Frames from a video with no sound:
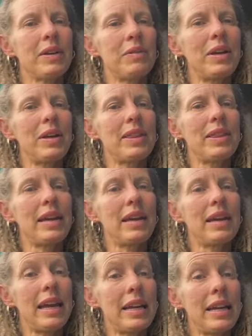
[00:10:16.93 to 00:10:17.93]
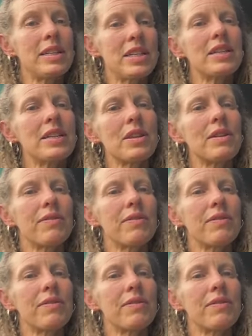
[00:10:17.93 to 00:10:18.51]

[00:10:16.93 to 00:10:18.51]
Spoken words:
with the energies or the